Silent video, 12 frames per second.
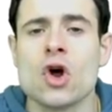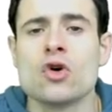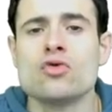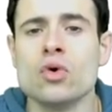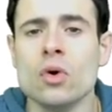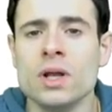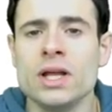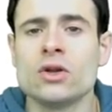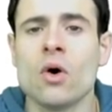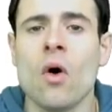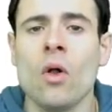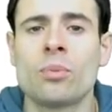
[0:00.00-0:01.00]
ruling the
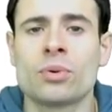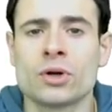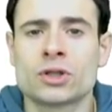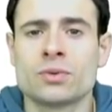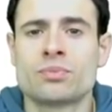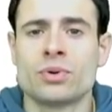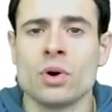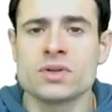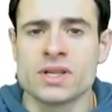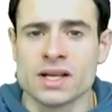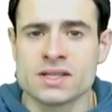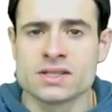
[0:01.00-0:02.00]
whole production
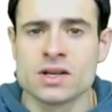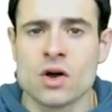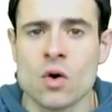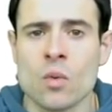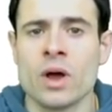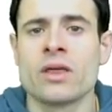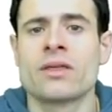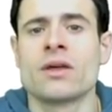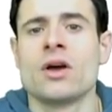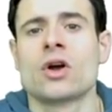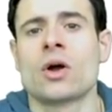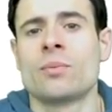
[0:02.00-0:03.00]
process with
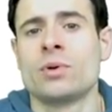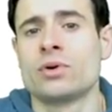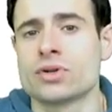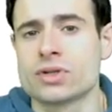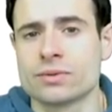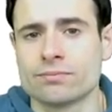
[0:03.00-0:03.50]
computers.